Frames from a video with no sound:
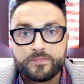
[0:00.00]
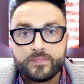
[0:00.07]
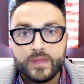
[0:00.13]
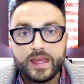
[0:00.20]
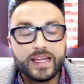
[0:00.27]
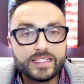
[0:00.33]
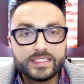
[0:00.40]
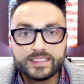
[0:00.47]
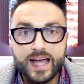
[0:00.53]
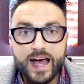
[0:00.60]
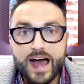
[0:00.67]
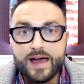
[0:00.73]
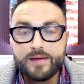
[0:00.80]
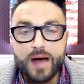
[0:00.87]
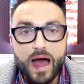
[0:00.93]
It is
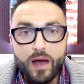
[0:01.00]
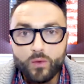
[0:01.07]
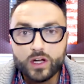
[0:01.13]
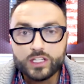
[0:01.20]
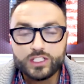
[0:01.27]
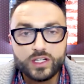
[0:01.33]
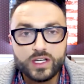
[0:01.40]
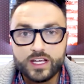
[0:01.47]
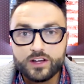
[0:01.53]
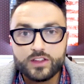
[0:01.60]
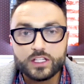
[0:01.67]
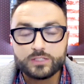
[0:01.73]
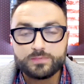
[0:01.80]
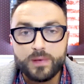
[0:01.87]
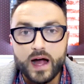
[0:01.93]
time. I want you to hear
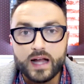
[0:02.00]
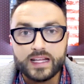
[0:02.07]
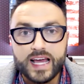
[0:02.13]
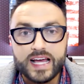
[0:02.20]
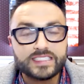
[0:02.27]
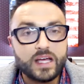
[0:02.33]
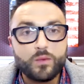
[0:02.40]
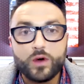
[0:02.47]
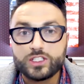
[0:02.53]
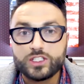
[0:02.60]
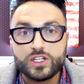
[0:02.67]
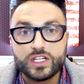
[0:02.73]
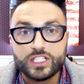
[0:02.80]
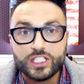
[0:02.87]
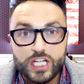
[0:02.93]
this podcast. I want you
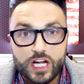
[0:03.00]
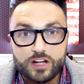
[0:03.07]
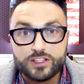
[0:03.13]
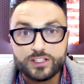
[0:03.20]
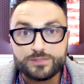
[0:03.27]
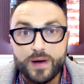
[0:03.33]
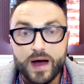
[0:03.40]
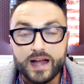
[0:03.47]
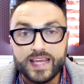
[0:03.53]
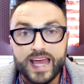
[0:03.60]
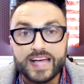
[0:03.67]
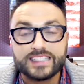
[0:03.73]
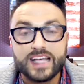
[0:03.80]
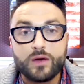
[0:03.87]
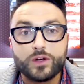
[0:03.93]
to share this
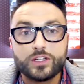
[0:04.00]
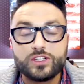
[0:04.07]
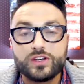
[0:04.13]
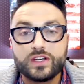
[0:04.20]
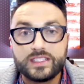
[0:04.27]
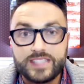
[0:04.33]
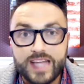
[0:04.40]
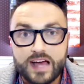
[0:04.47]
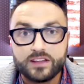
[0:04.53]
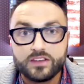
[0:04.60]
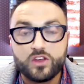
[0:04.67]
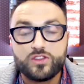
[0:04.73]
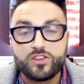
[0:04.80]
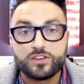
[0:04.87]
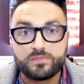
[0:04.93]
podcast. I want you to
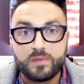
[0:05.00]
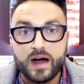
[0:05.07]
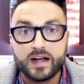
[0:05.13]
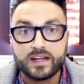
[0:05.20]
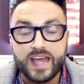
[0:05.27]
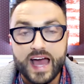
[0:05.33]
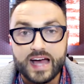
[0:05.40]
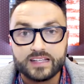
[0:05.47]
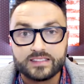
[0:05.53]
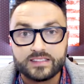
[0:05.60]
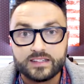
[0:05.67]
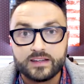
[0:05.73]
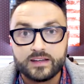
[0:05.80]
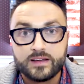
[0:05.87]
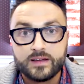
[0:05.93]
download this podcast.
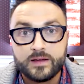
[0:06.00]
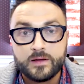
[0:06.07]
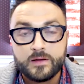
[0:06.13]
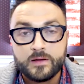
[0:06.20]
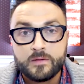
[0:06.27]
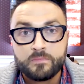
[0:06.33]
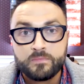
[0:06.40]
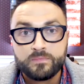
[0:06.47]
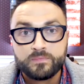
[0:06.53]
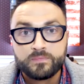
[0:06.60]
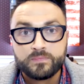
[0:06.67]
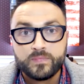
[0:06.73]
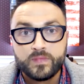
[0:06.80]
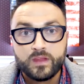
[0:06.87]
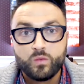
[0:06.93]

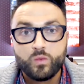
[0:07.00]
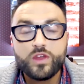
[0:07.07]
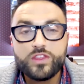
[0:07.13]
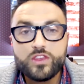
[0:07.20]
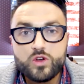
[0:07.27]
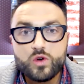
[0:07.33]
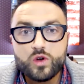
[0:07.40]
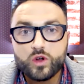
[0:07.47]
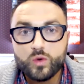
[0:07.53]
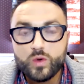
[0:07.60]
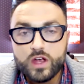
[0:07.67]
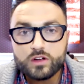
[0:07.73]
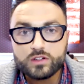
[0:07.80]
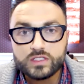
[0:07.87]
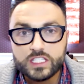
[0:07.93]
Whether you
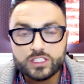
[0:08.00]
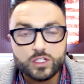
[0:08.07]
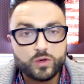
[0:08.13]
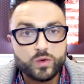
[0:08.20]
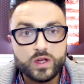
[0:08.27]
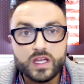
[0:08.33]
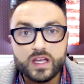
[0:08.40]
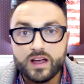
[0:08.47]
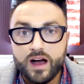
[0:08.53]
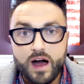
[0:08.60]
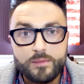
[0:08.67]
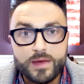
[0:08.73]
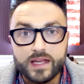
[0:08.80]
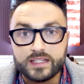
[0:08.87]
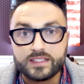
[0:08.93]
agree or disagree,
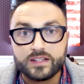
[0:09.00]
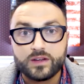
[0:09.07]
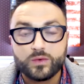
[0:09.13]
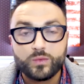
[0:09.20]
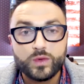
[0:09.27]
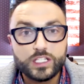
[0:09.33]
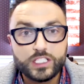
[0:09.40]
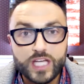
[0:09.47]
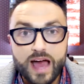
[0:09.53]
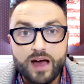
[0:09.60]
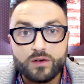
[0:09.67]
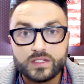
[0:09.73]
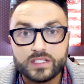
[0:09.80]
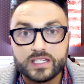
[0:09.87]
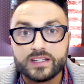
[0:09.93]
comment, reach
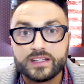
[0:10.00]
out.